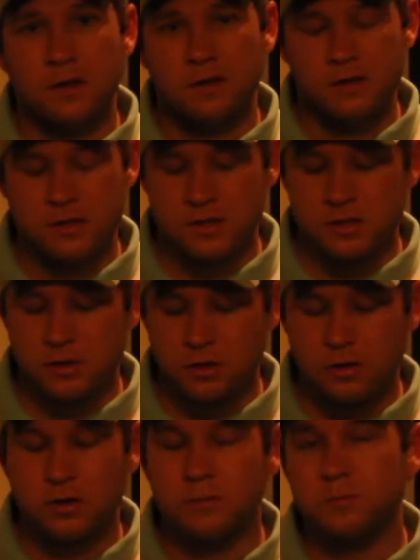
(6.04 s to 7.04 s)
This is
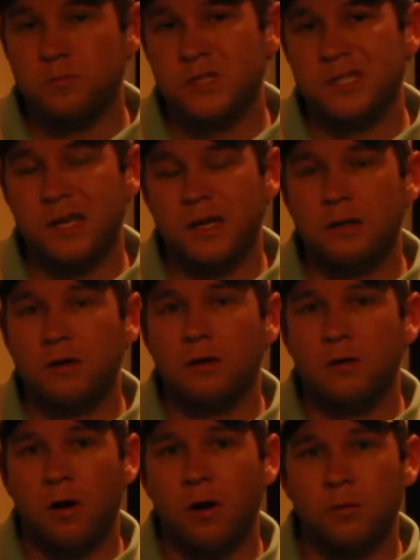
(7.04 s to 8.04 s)
your standard
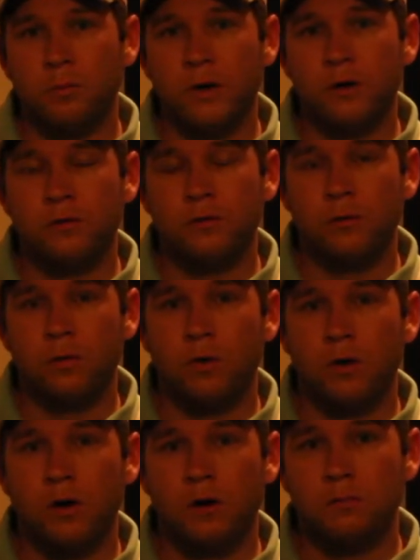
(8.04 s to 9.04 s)
hardware
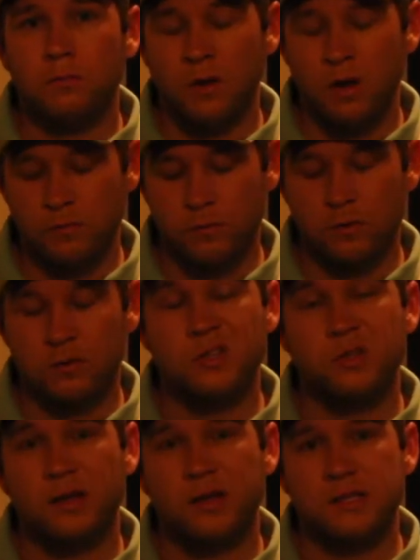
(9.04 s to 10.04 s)
store, low
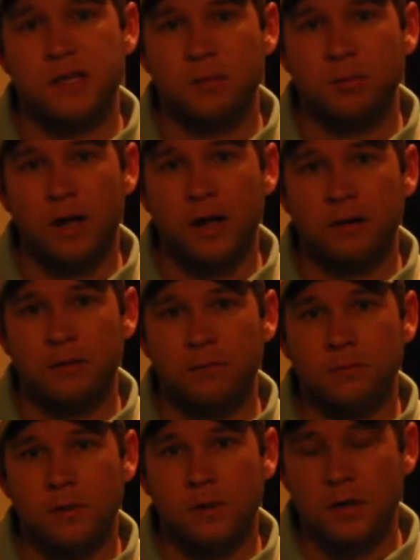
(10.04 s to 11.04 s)
voltage landscape light.
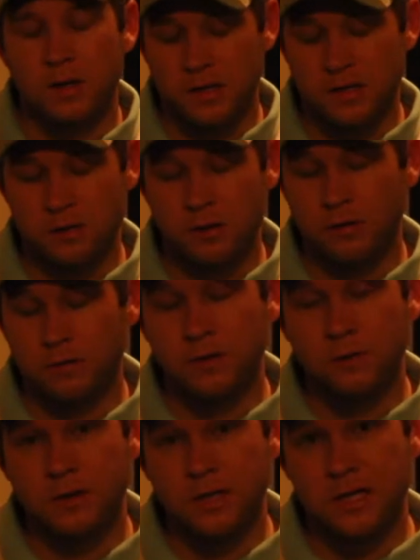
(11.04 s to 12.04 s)
Install a
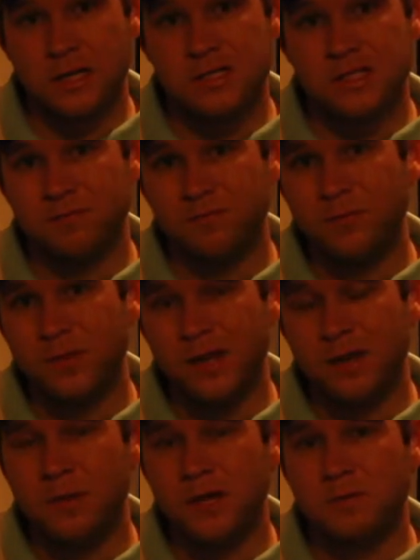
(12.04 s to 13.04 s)
few of these,
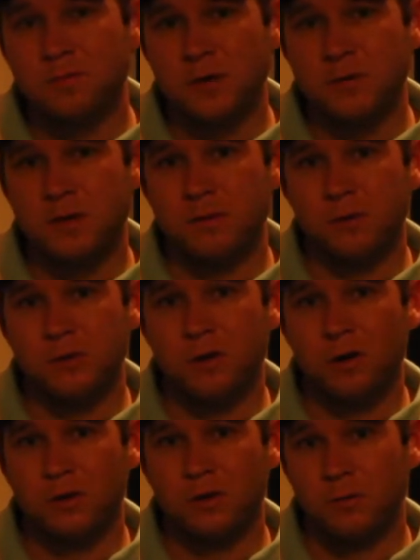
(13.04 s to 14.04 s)
and it makes most people's
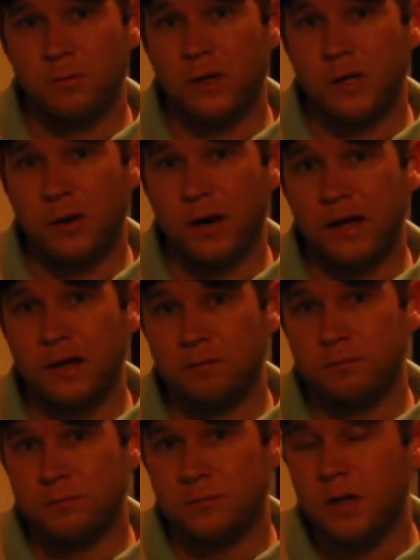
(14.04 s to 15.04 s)
yard look pretty great.
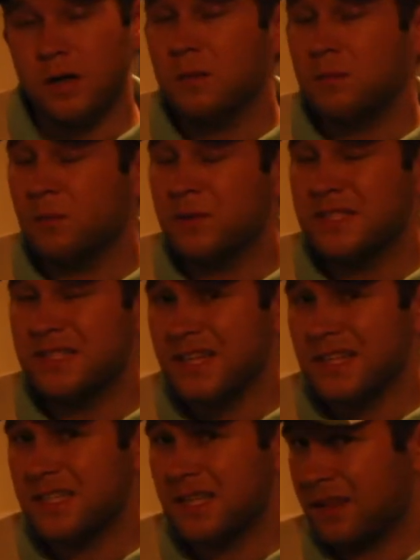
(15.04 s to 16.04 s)
But when Disney